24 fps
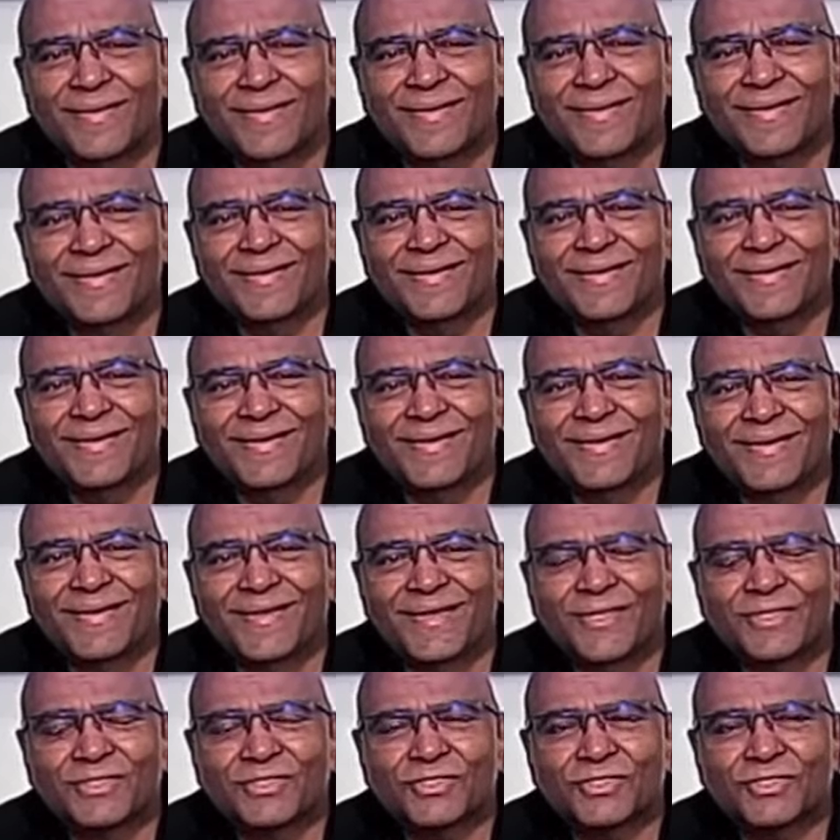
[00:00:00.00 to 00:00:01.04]

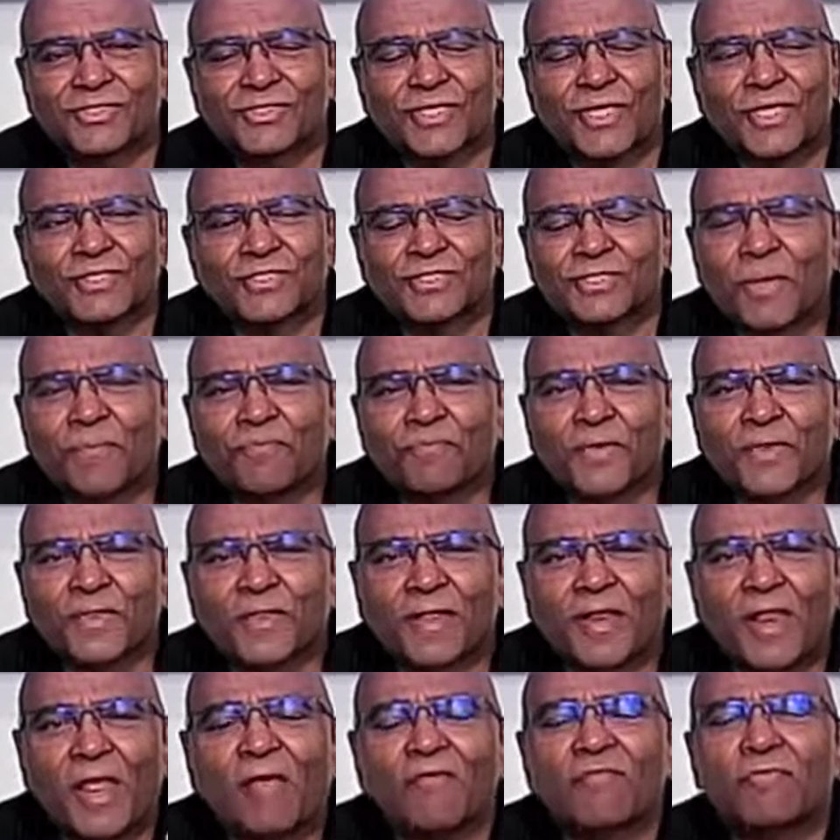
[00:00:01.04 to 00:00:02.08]
It's something
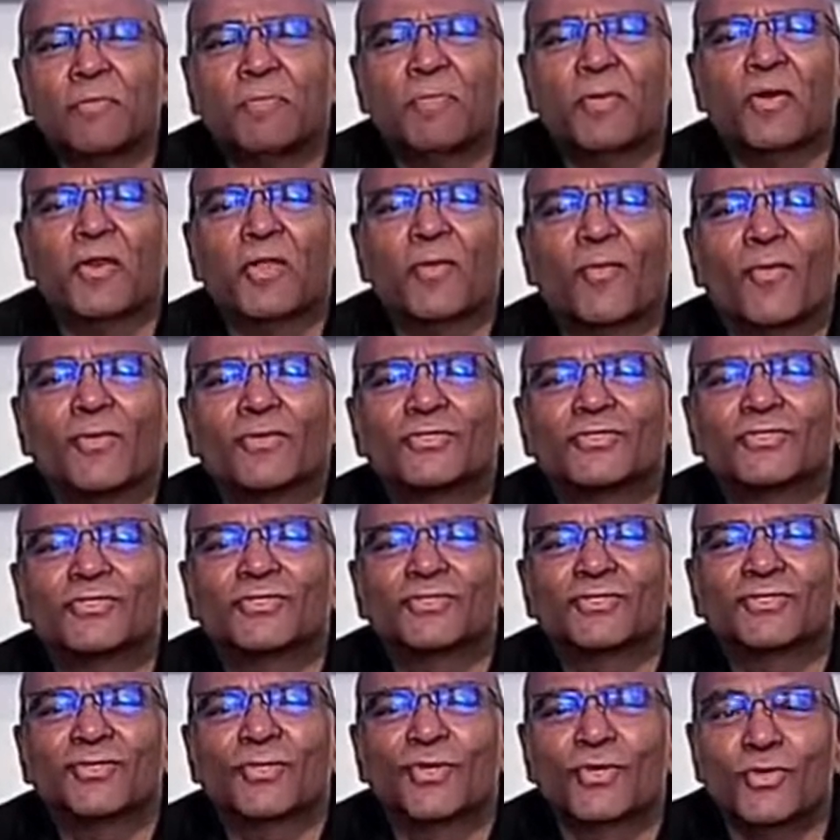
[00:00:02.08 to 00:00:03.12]
that everybody wants
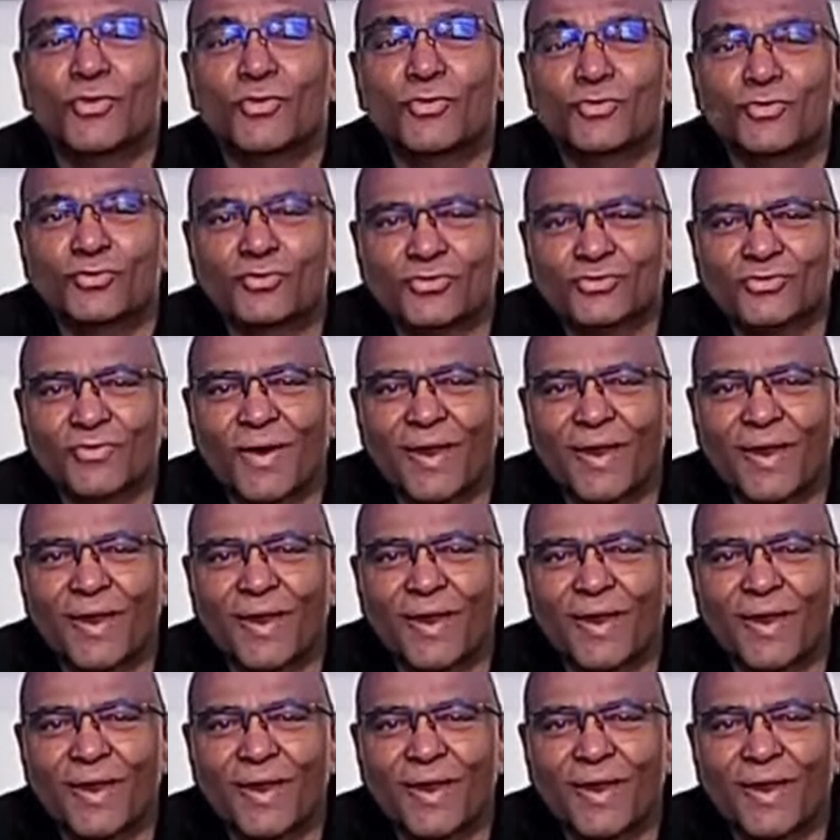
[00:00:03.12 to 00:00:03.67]
to lose,